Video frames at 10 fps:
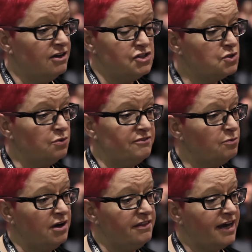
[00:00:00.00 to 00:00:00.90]
Just all of the
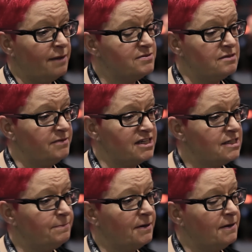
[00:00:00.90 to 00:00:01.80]
work that happened at
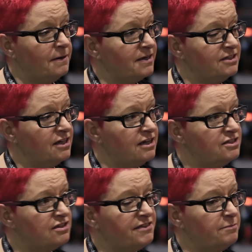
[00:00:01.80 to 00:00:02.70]
Bletchley Park,
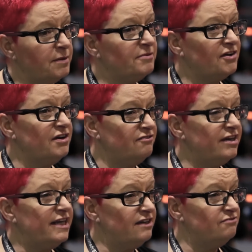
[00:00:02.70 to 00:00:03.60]
and I think people have only
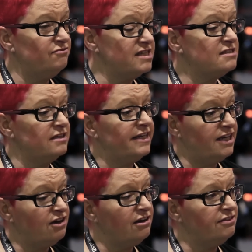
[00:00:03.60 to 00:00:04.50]
really recently
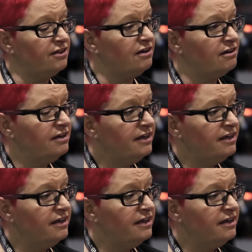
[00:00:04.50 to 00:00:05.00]
learned that